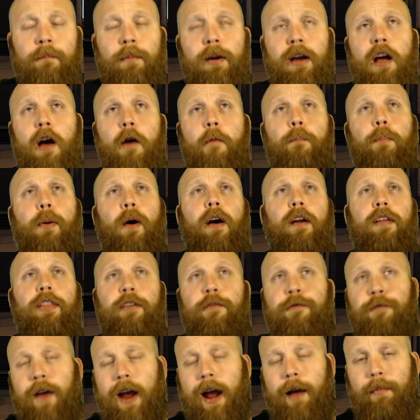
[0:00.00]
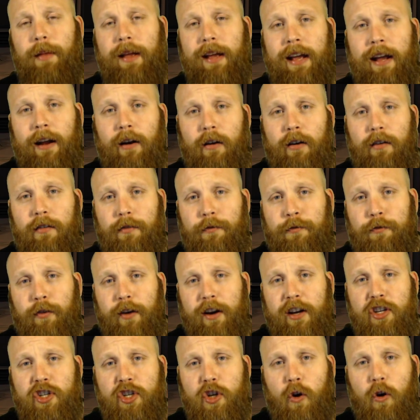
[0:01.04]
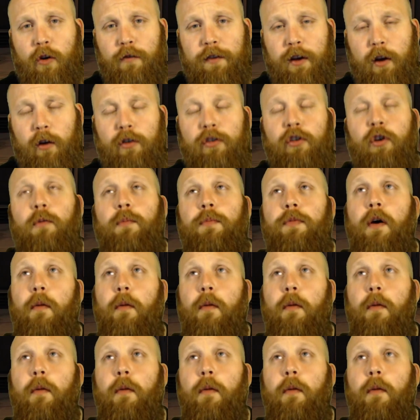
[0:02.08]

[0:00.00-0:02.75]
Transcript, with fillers: Become part of the family here at the Freak Show of YouTube,